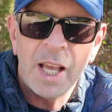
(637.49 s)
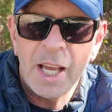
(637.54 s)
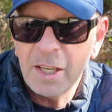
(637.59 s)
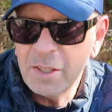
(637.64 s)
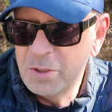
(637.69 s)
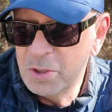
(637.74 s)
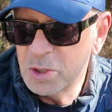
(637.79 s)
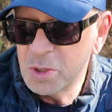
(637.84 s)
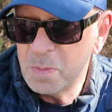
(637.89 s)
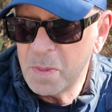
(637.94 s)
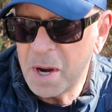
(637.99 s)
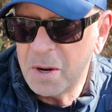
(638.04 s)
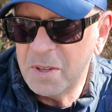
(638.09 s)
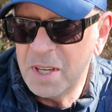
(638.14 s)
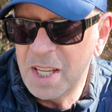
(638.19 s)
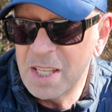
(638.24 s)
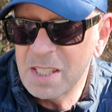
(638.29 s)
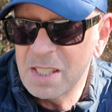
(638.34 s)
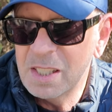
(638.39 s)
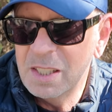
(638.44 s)
And of course,
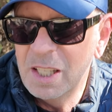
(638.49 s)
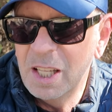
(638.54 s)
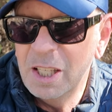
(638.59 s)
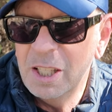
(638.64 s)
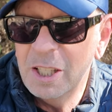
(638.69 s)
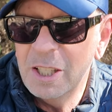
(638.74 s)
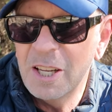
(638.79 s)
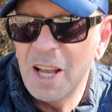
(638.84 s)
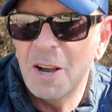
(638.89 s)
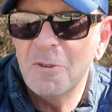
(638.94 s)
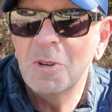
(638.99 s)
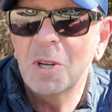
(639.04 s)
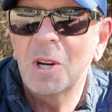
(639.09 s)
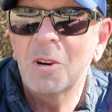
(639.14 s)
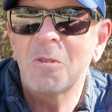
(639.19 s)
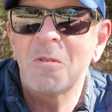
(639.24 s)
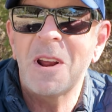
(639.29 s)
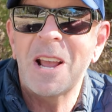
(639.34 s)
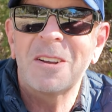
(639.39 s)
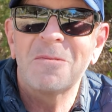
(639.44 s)
Baroness Lillian, our
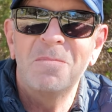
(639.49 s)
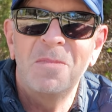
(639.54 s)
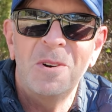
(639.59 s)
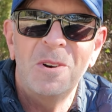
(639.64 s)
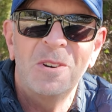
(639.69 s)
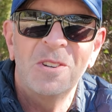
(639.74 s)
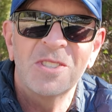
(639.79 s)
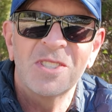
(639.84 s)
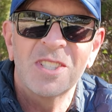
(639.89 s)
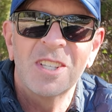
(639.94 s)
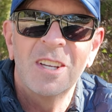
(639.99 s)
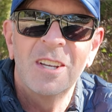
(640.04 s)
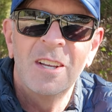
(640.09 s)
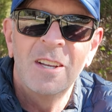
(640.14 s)
crackpot.